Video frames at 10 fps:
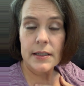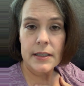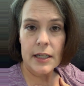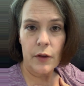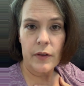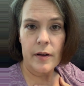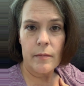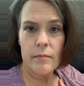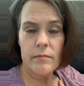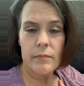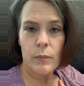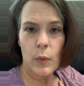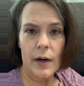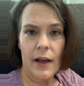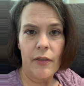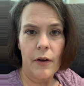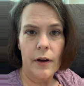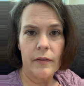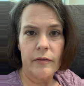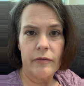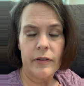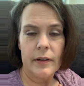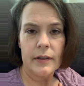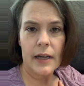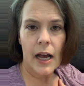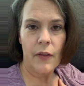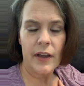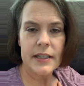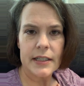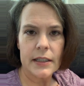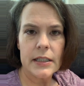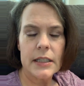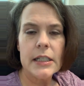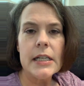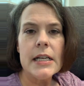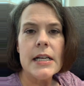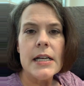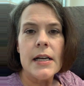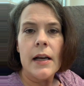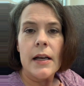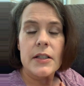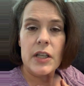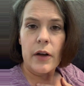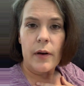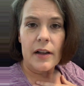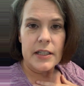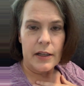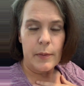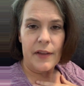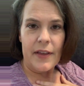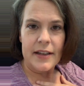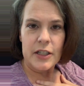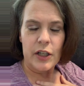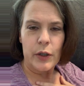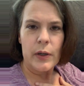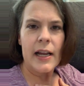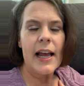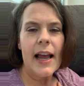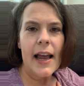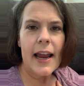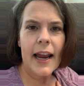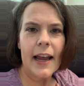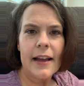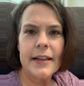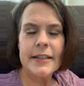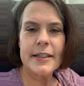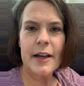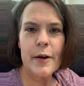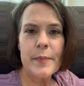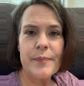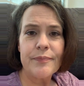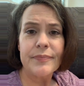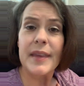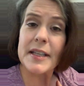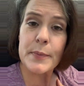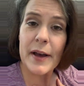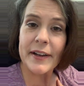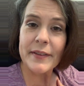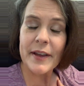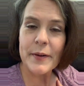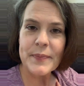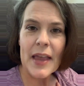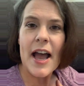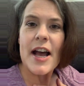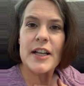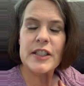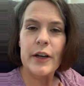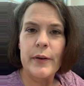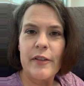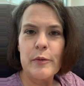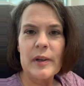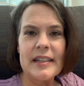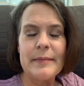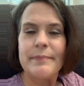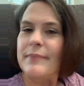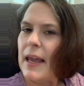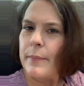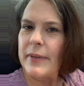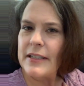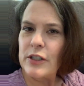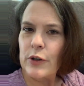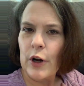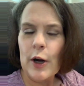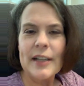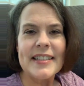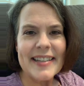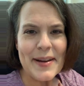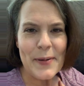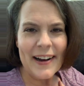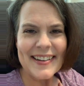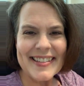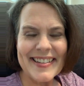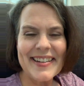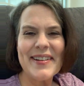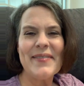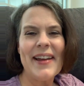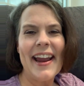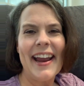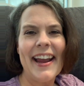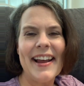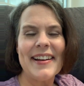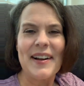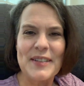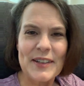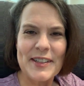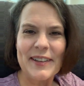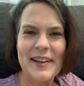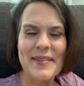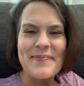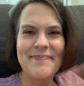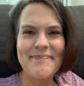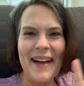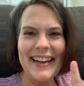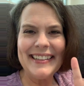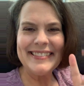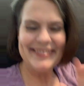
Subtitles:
and tell them what I thought of how they did. So I'll tell you about that too. And that's about it though. So everybody be strong and stay positive, and I'll talk to you later. Bye.